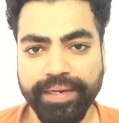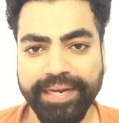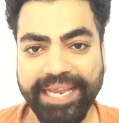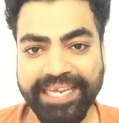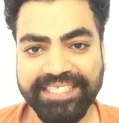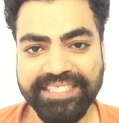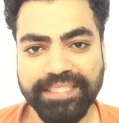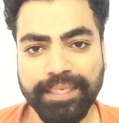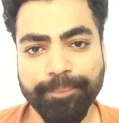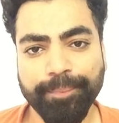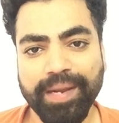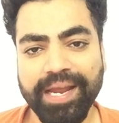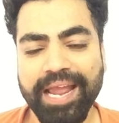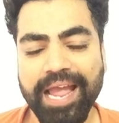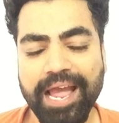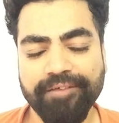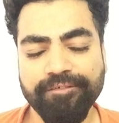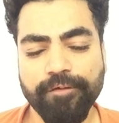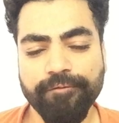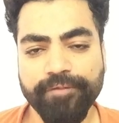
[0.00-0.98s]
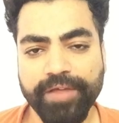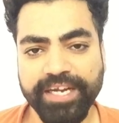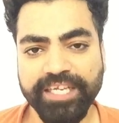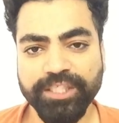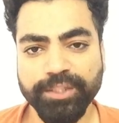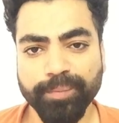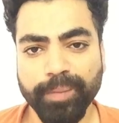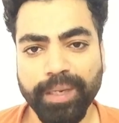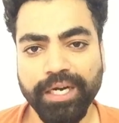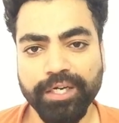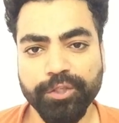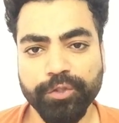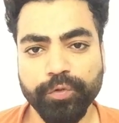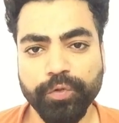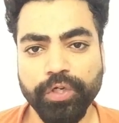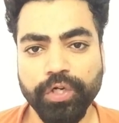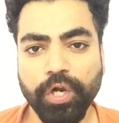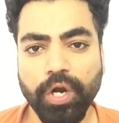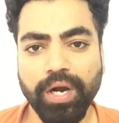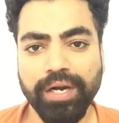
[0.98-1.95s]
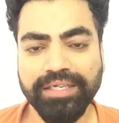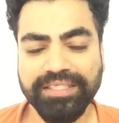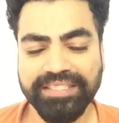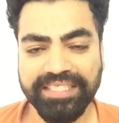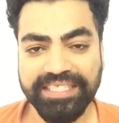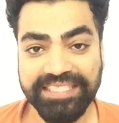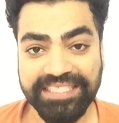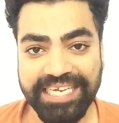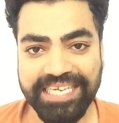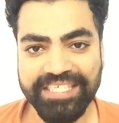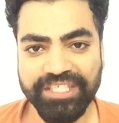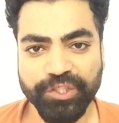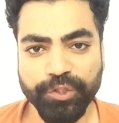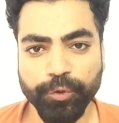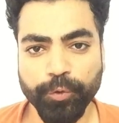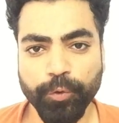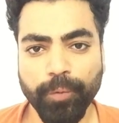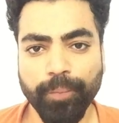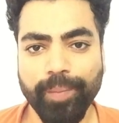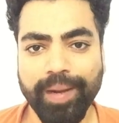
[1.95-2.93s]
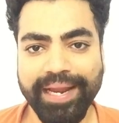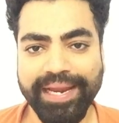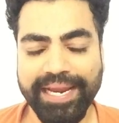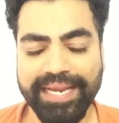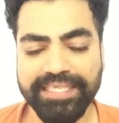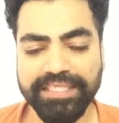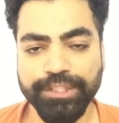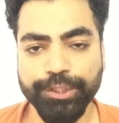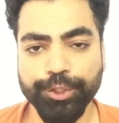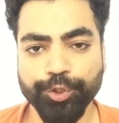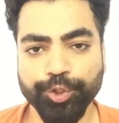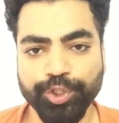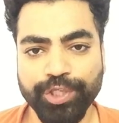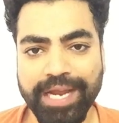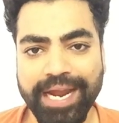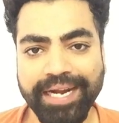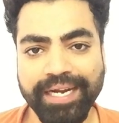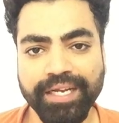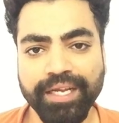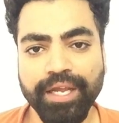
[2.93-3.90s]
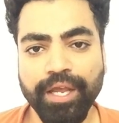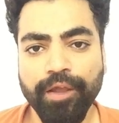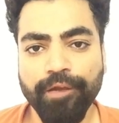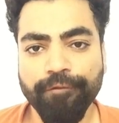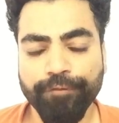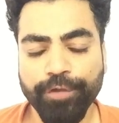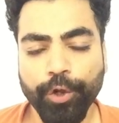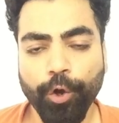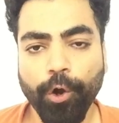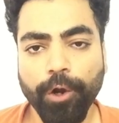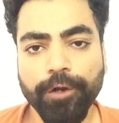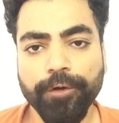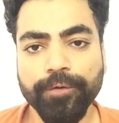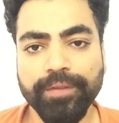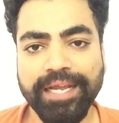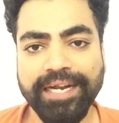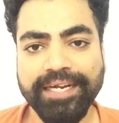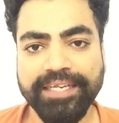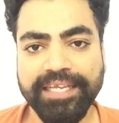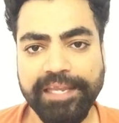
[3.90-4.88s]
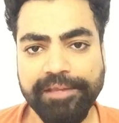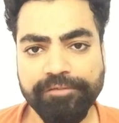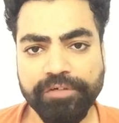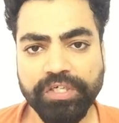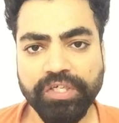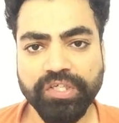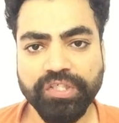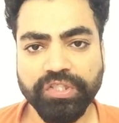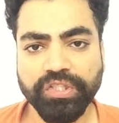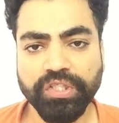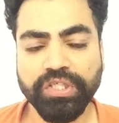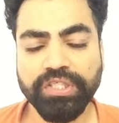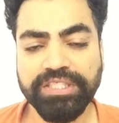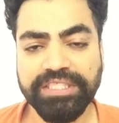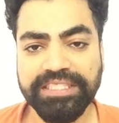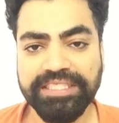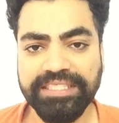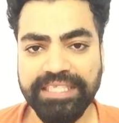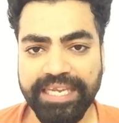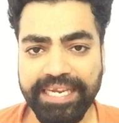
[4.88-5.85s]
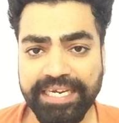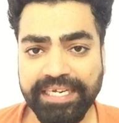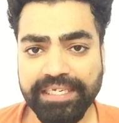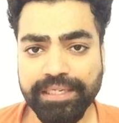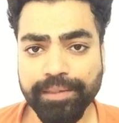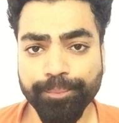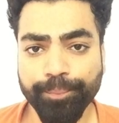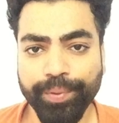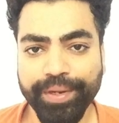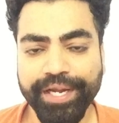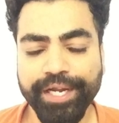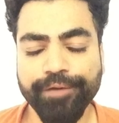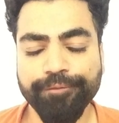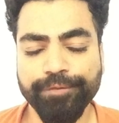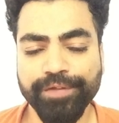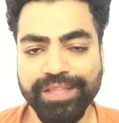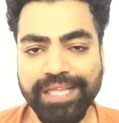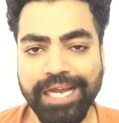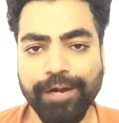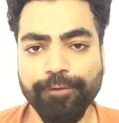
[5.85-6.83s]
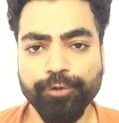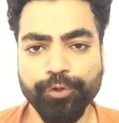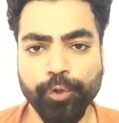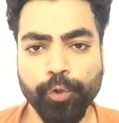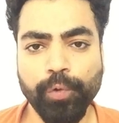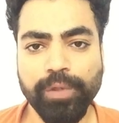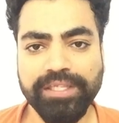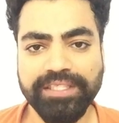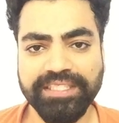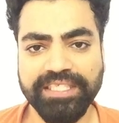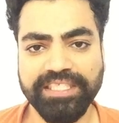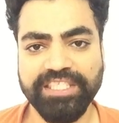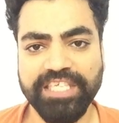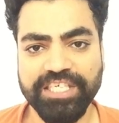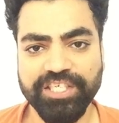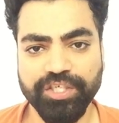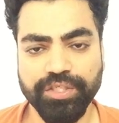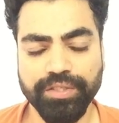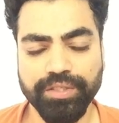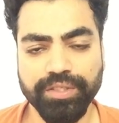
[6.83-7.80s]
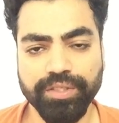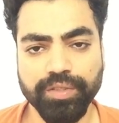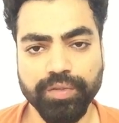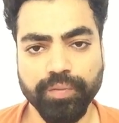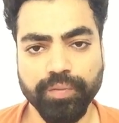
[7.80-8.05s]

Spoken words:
Next up, I have a very smart tool called Suggest Tool by SEO Chat. We all know that keyword research is incomplete without Google suggestions.